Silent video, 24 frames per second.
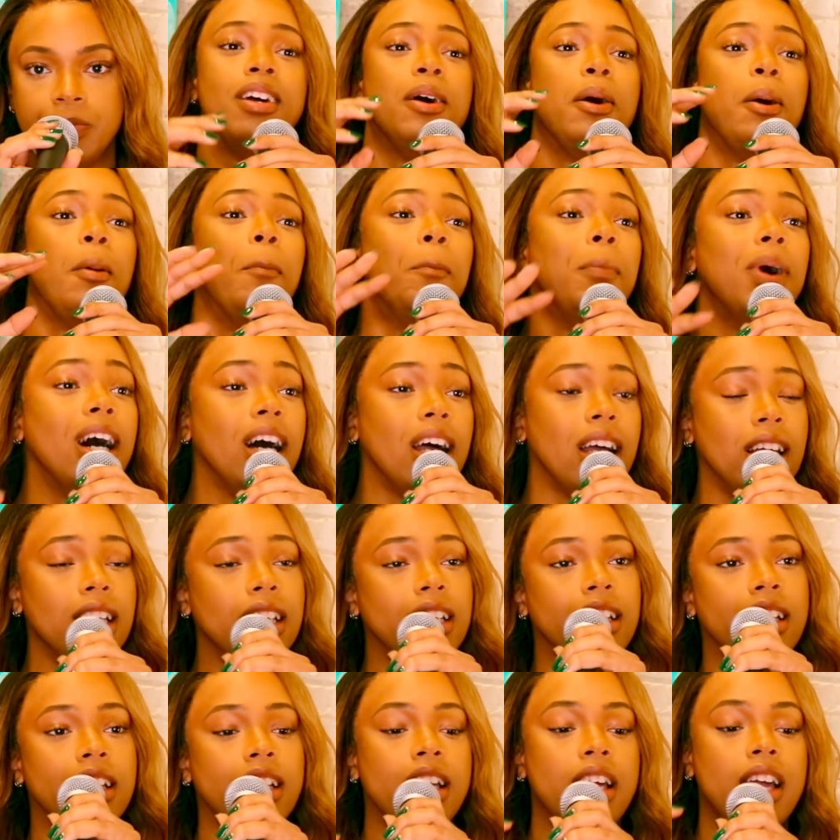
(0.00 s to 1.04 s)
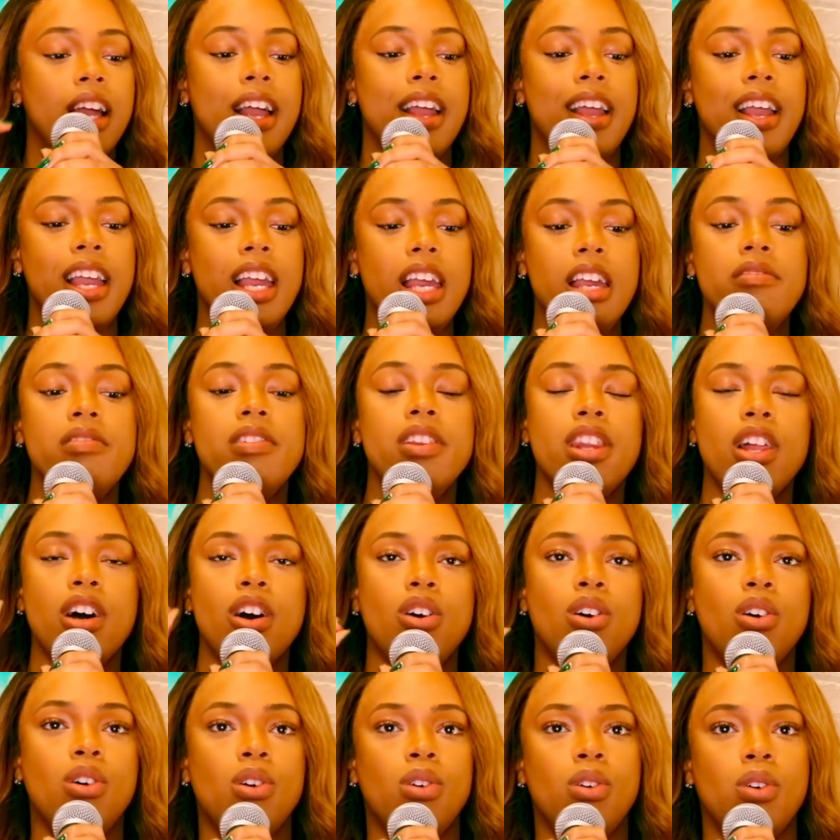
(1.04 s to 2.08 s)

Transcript: But even though